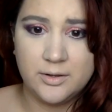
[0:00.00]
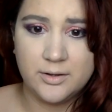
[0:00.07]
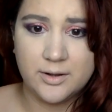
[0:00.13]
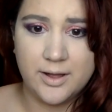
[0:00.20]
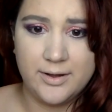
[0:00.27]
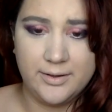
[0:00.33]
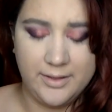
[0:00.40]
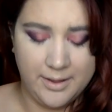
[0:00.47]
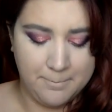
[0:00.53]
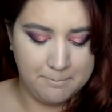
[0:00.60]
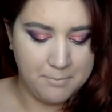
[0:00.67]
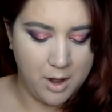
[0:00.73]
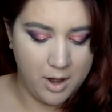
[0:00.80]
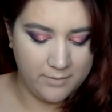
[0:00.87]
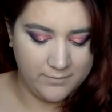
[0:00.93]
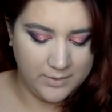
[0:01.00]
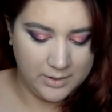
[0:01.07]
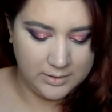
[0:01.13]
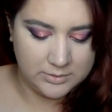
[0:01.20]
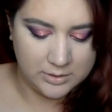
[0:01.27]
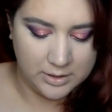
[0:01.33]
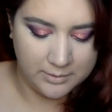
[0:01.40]
kind of like mauve-y,
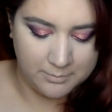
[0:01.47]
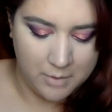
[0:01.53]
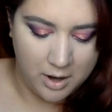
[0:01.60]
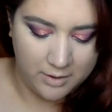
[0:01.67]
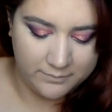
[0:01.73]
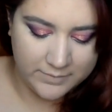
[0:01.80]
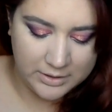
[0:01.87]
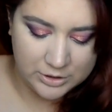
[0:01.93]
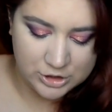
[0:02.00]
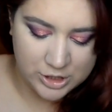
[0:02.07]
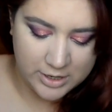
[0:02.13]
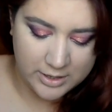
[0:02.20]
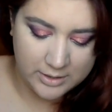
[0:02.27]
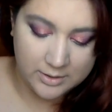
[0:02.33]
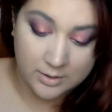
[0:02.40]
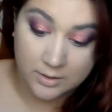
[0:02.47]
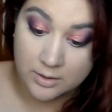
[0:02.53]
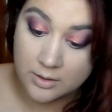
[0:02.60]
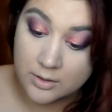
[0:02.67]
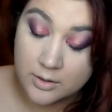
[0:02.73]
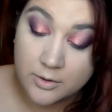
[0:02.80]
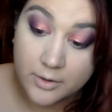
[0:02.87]
dark mauve-y shade
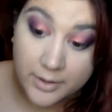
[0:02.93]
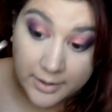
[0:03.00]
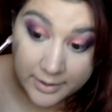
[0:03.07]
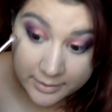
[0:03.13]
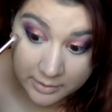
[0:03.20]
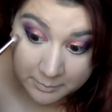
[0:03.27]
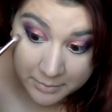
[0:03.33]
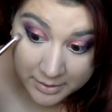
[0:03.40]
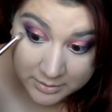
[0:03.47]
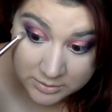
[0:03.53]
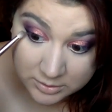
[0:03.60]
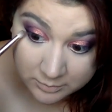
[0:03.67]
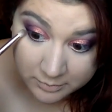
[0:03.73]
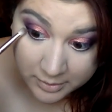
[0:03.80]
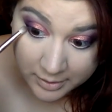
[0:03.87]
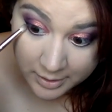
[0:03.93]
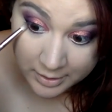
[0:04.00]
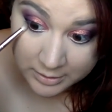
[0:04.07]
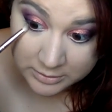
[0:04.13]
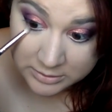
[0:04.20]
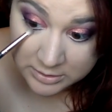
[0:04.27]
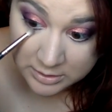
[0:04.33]
and a pencil
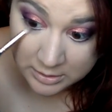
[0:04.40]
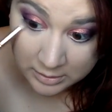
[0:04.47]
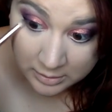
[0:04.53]
brush.